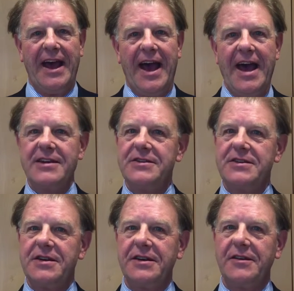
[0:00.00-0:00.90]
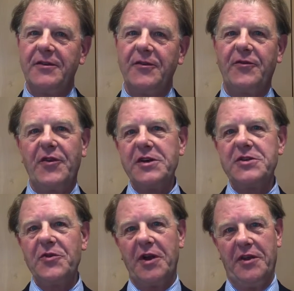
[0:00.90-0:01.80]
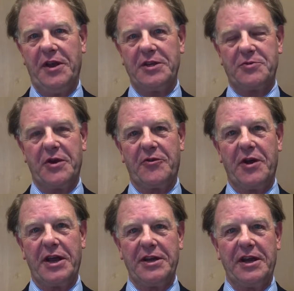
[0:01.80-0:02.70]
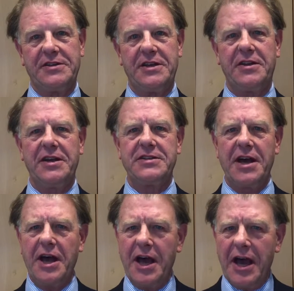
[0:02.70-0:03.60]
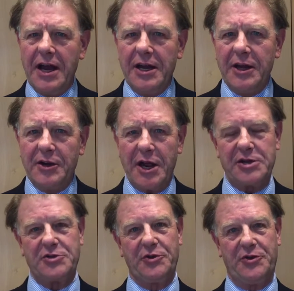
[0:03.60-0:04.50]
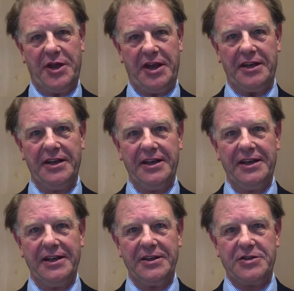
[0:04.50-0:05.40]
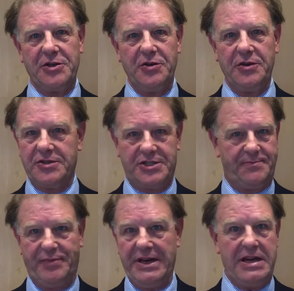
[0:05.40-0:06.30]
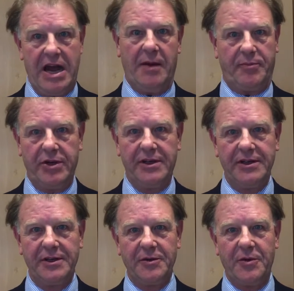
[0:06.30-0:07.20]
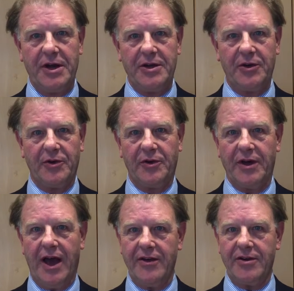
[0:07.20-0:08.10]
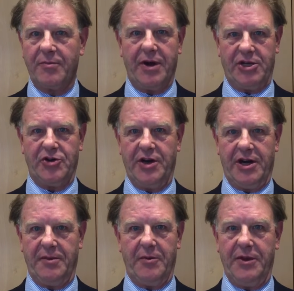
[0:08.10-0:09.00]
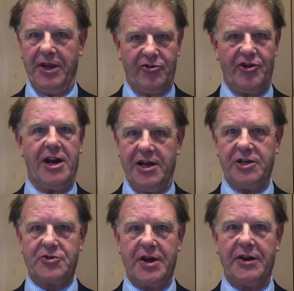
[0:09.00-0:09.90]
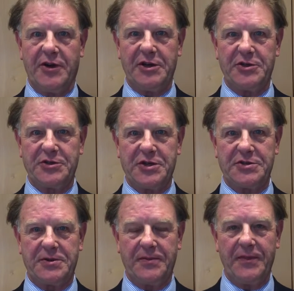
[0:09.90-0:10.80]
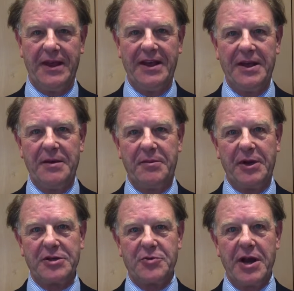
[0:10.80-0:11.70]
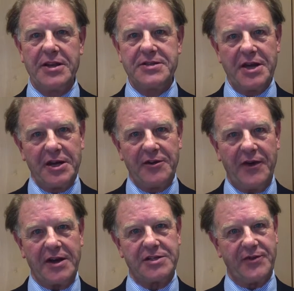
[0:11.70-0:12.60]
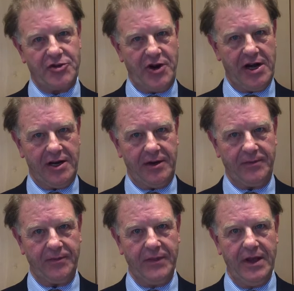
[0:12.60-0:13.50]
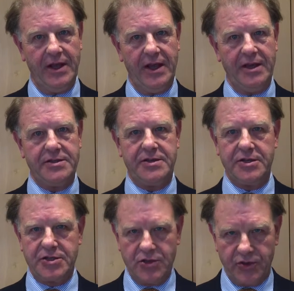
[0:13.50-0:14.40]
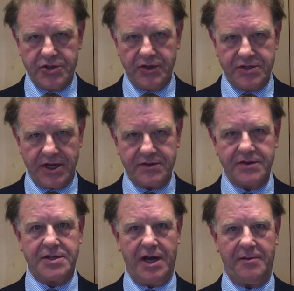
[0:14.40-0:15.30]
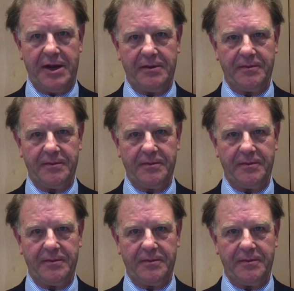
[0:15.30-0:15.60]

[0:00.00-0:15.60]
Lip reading: And first of all, I think it's worth recognizing that it's a highly natural thing to speed up when you're under pressure a little bit, when the adrenaline's running around your system. Because one of the side effects of adrenaline is it distorts your sense of timing.